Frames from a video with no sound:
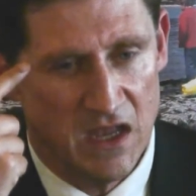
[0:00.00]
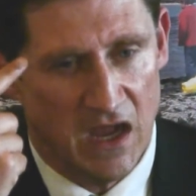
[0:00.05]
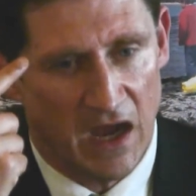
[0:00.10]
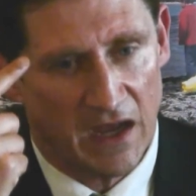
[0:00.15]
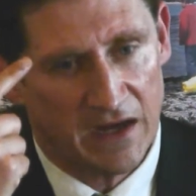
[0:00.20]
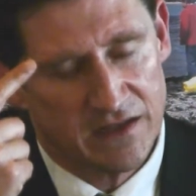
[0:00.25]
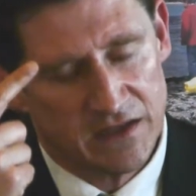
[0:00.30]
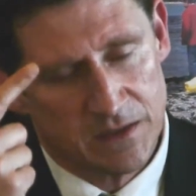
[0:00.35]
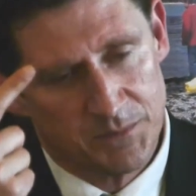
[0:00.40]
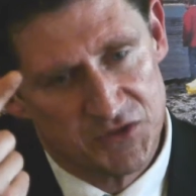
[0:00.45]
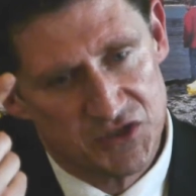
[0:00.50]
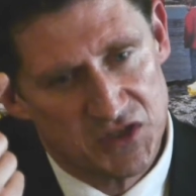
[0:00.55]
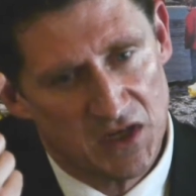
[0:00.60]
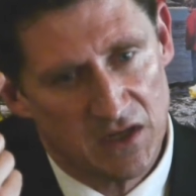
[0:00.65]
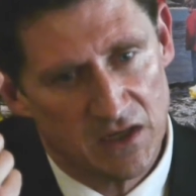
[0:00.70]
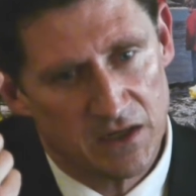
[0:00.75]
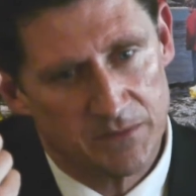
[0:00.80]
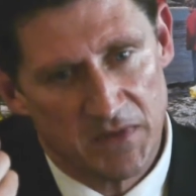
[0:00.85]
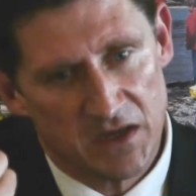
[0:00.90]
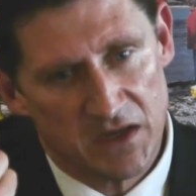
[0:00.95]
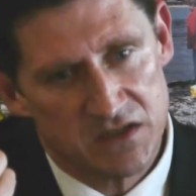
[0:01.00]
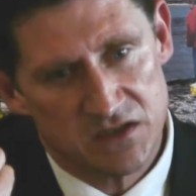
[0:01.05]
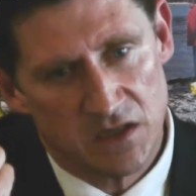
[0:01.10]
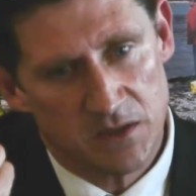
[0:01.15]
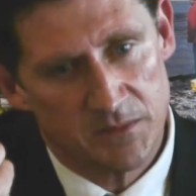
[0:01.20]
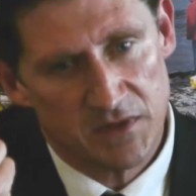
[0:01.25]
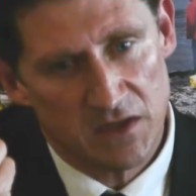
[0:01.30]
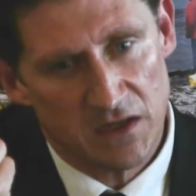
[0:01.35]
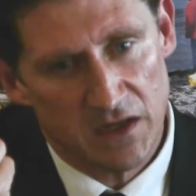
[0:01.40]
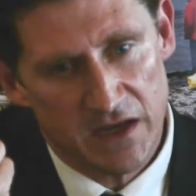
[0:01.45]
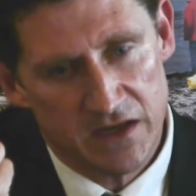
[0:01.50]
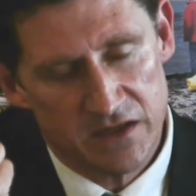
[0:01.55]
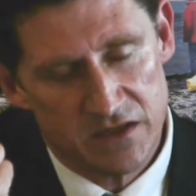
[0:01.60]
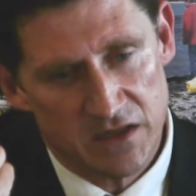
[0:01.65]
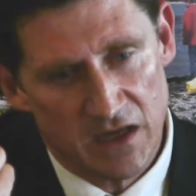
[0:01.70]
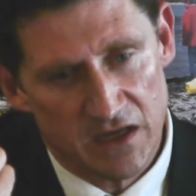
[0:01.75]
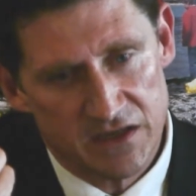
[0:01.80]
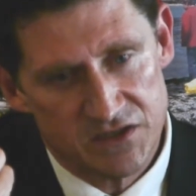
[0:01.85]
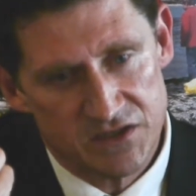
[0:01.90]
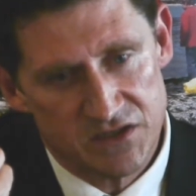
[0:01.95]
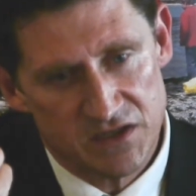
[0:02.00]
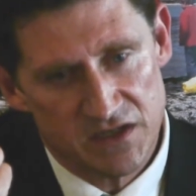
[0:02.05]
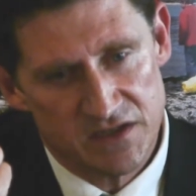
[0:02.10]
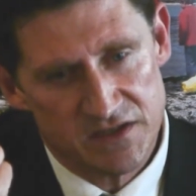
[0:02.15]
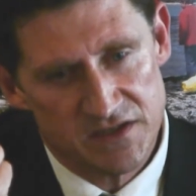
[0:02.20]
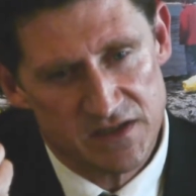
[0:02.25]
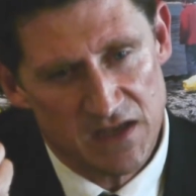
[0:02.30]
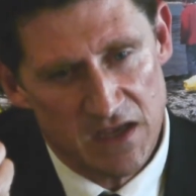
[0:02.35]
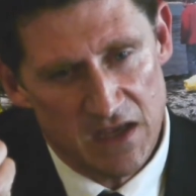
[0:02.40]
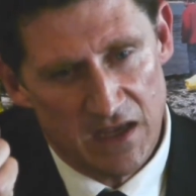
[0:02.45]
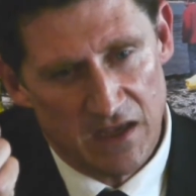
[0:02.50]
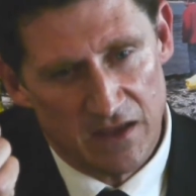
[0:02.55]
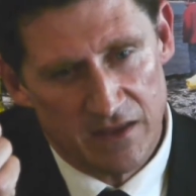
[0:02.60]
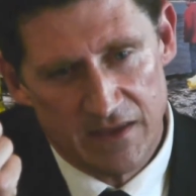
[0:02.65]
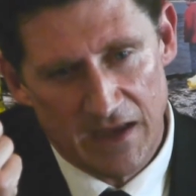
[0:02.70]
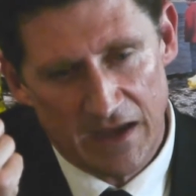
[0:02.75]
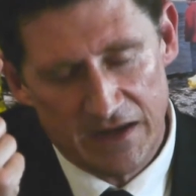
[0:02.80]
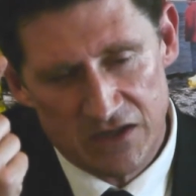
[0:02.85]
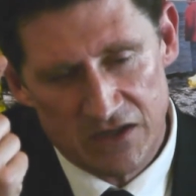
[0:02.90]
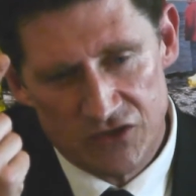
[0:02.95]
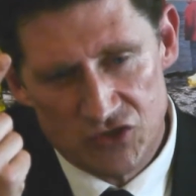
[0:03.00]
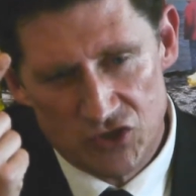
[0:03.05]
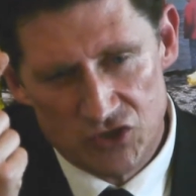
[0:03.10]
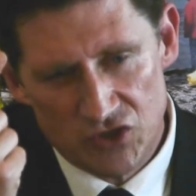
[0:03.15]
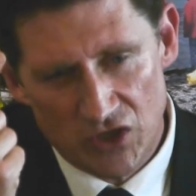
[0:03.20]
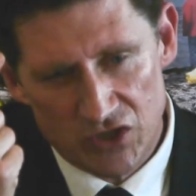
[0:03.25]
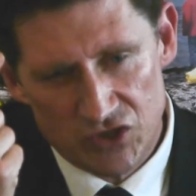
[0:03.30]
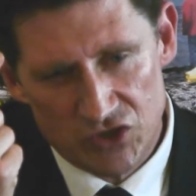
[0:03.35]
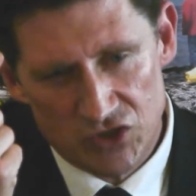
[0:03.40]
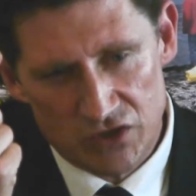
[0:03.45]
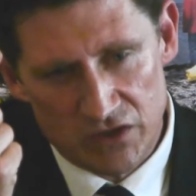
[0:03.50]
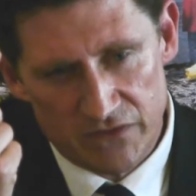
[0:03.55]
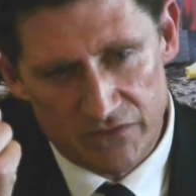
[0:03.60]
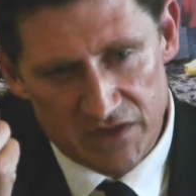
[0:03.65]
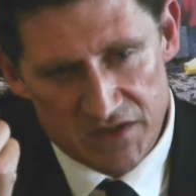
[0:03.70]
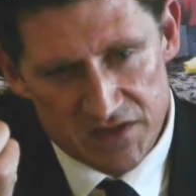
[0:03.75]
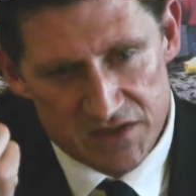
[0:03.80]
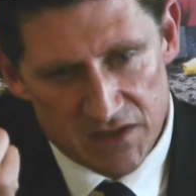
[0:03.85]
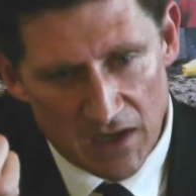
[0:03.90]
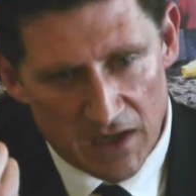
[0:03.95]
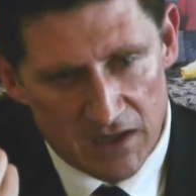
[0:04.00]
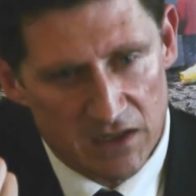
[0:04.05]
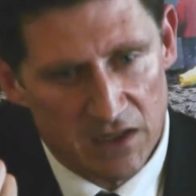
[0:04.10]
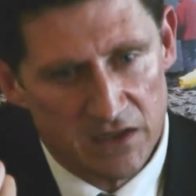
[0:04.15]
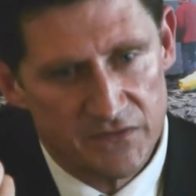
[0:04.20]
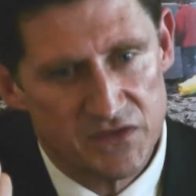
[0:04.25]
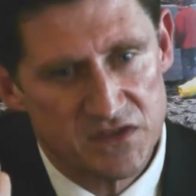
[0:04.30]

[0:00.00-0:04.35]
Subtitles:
And I think particularly in my time in the late 90s, that introduction of recycling